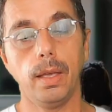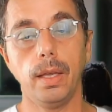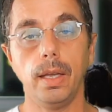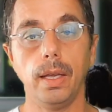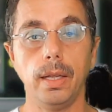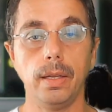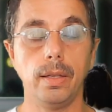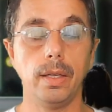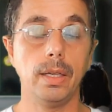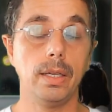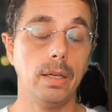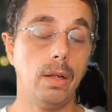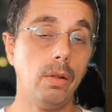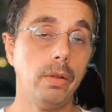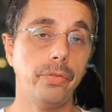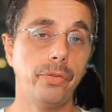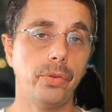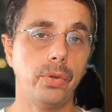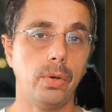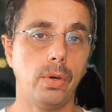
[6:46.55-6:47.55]
It
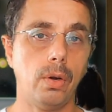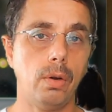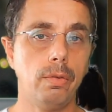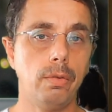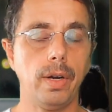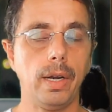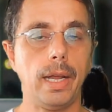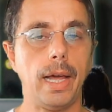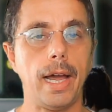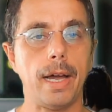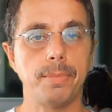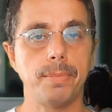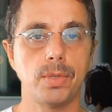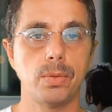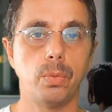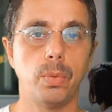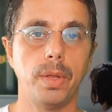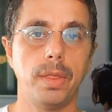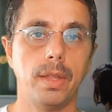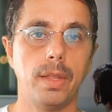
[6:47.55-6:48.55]
also
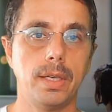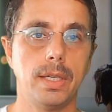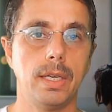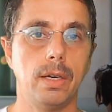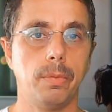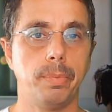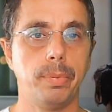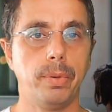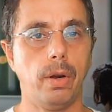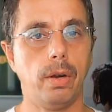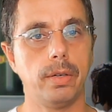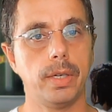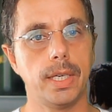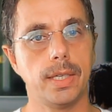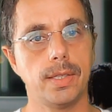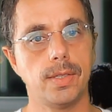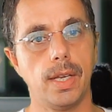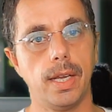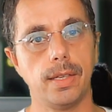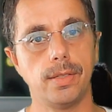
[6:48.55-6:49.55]
overlaps with the idea of
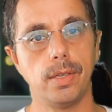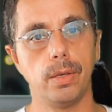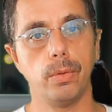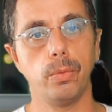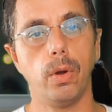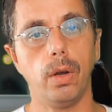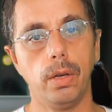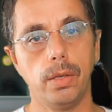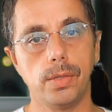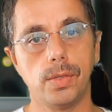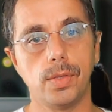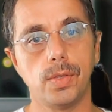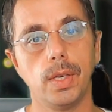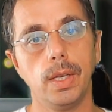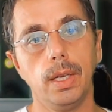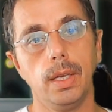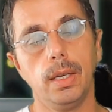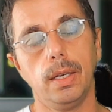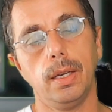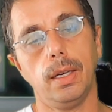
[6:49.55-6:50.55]
progress as it was
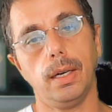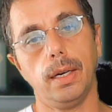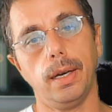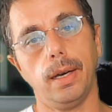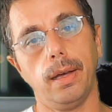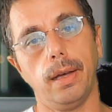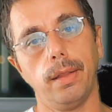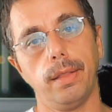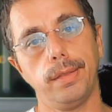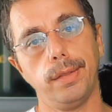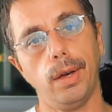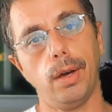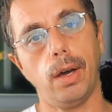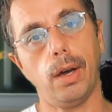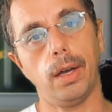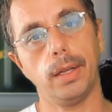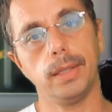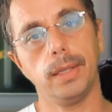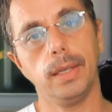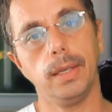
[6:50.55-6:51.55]

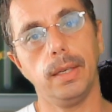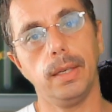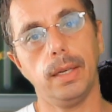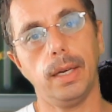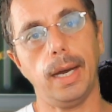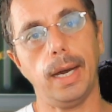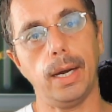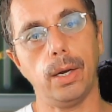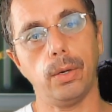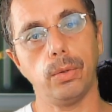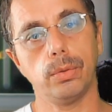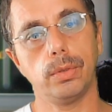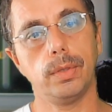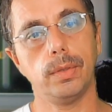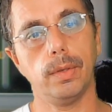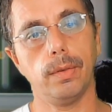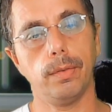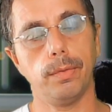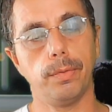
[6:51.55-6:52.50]
thought out